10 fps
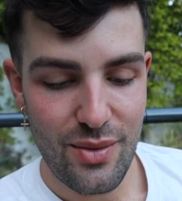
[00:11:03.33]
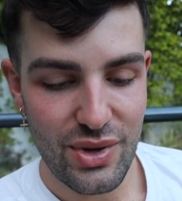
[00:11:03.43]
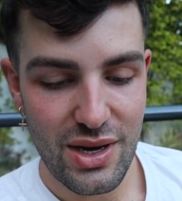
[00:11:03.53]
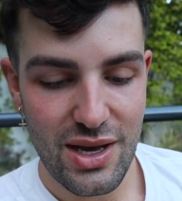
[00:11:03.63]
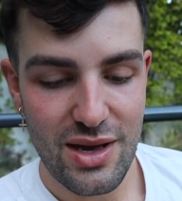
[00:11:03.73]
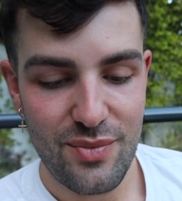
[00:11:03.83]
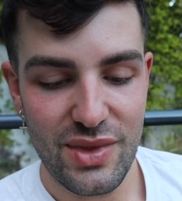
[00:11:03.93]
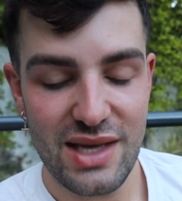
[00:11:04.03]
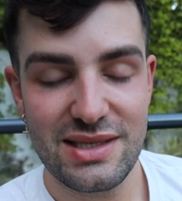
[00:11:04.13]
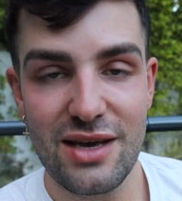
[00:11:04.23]
But um,
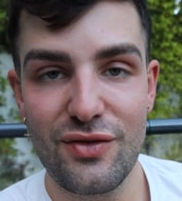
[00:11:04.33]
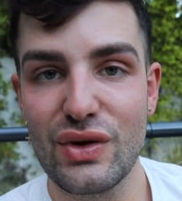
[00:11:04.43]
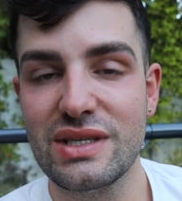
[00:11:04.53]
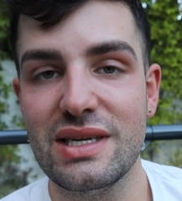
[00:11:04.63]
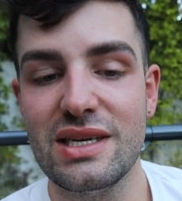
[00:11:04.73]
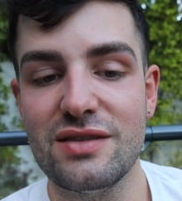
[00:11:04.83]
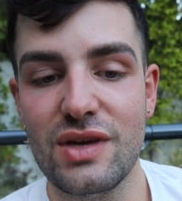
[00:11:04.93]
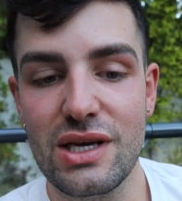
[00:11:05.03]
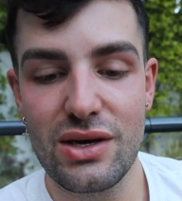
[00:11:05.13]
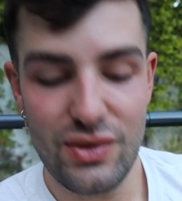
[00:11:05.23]
that's it for today's
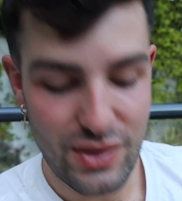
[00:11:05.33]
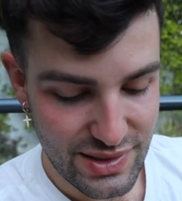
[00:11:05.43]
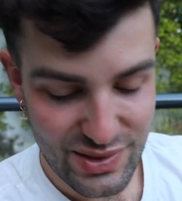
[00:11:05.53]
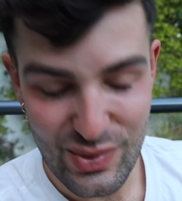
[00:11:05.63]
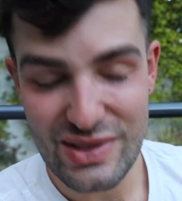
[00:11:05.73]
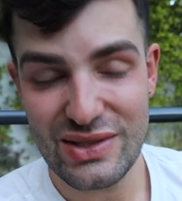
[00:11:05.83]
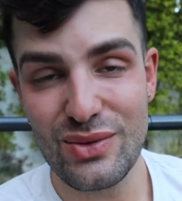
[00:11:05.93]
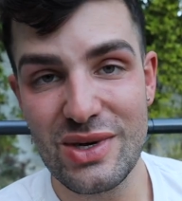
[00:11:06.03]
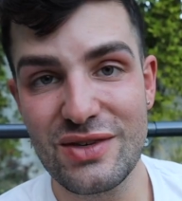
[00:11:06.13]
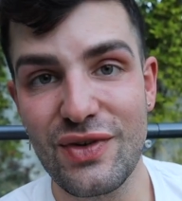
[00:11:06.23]
video. This has been
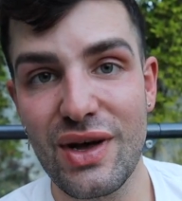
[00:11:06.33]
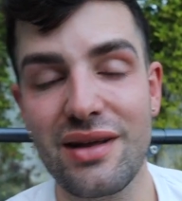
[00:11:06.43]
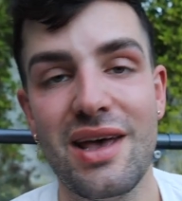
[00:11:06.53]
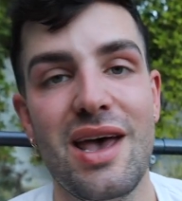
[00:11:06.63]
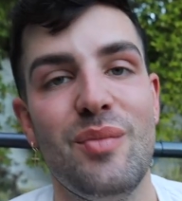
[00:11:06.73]
so much fun.